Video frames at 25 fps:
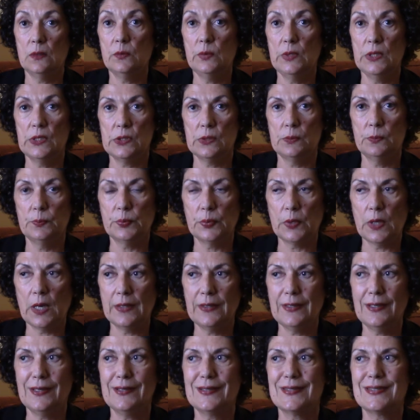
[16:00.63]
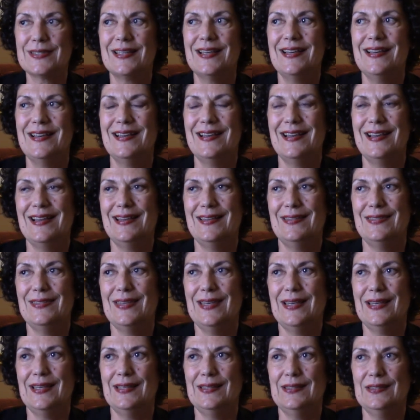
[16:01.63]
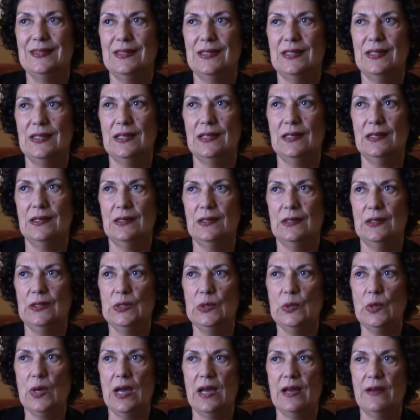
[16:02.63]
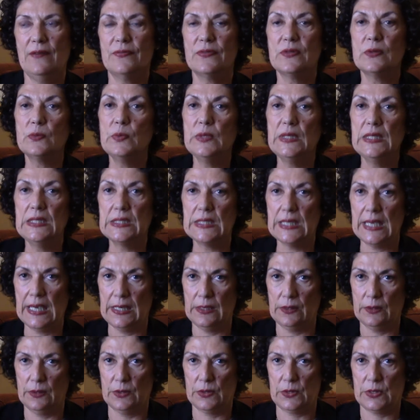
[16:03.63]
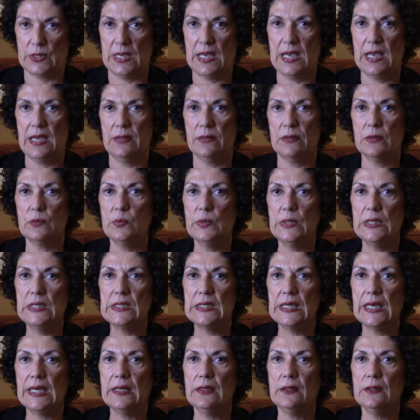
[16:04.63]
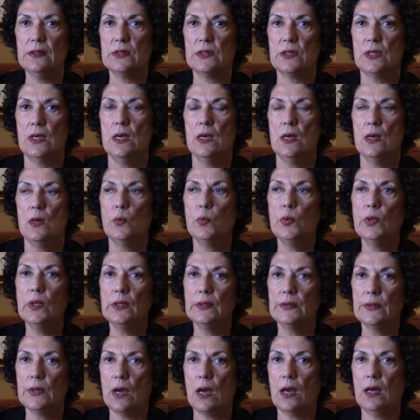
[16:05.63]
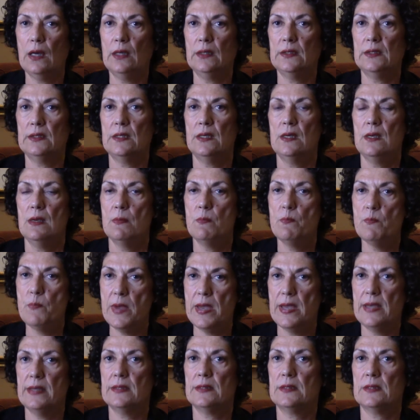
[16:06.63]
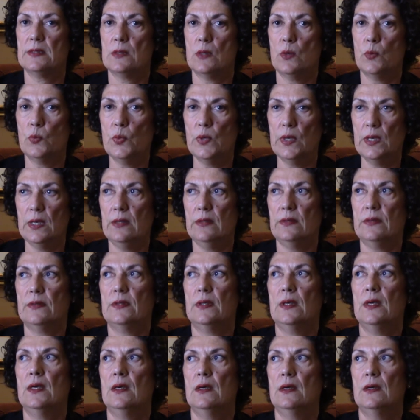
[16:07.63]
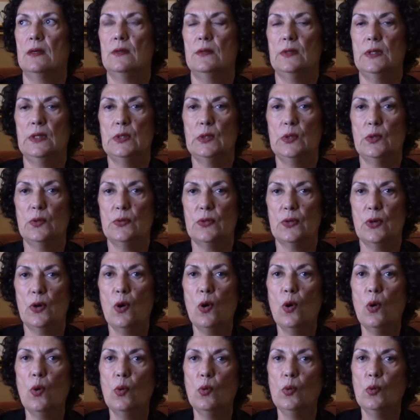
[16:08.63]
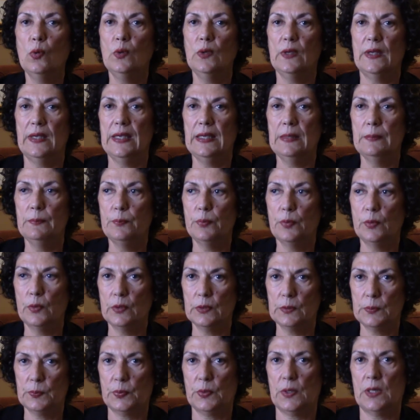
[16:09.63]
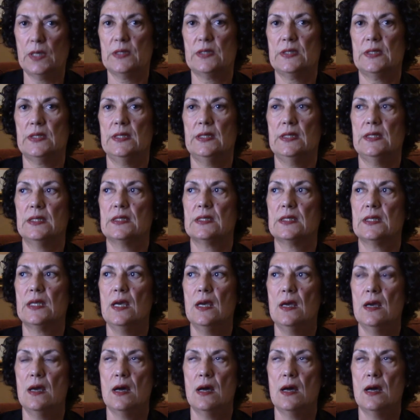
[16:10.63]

origin products, and then you have the retailers, and the retailers will not mess with, you know, the whole import process,